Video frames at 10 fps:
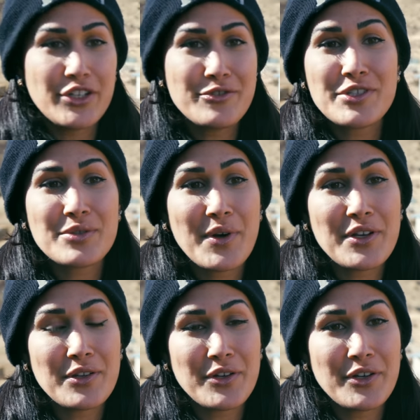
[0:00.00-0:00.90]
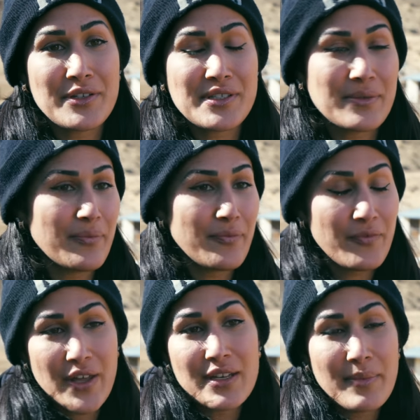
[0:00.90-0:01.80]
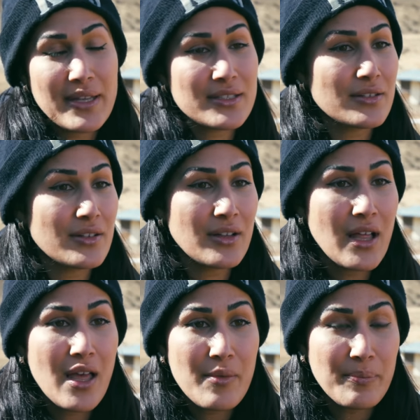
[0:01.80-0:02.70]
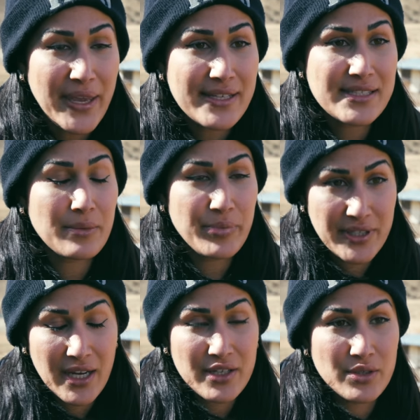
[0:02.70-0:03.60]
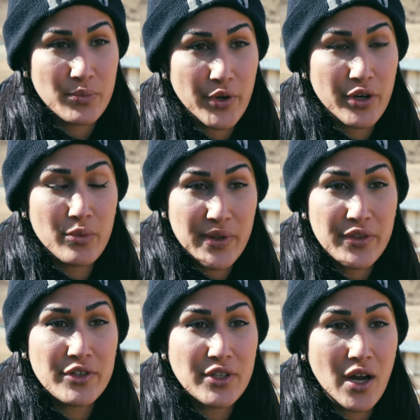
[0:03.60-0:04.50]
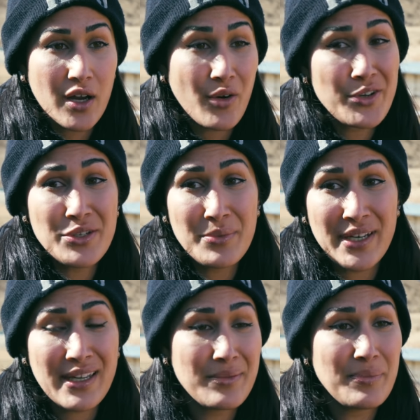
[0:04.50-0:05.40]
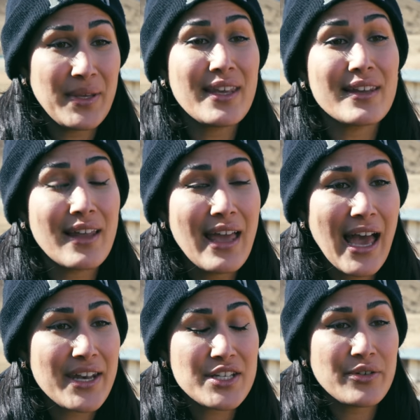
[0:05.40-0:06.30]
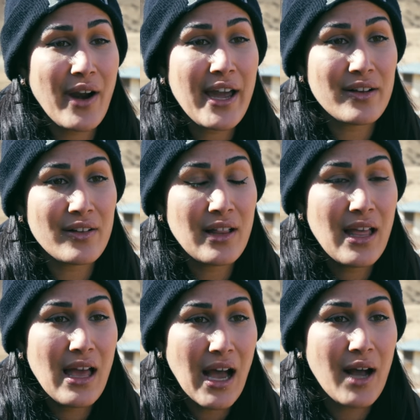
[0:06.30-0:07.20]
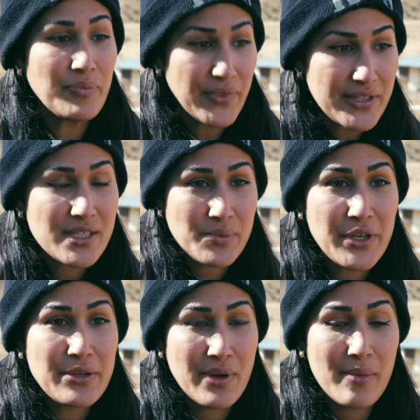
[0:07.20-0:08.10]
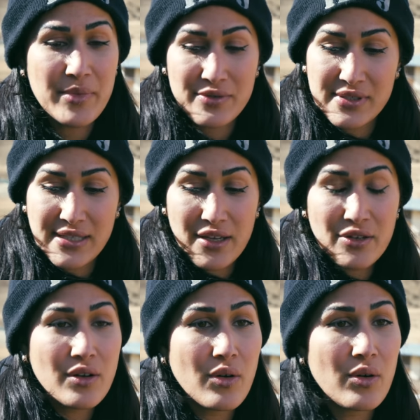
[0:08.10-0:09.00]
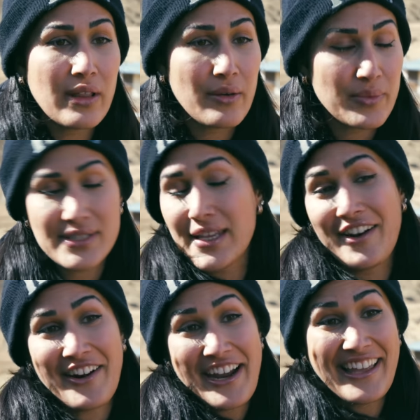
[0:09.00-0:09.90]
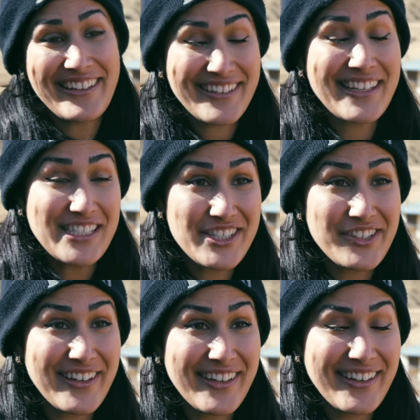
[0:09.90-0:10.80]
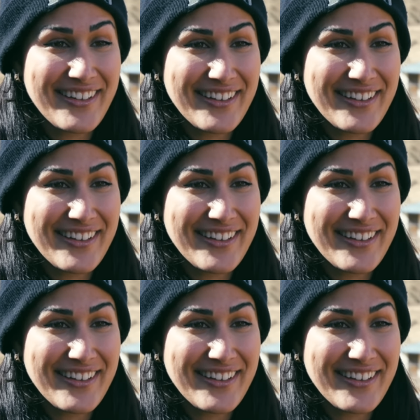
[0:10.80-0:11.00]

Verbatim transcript: you just want to learn some fundamental basic protection work with your dog or you want to compete at a trial. This is where you come and you state your goal and we say, all right, let's do it.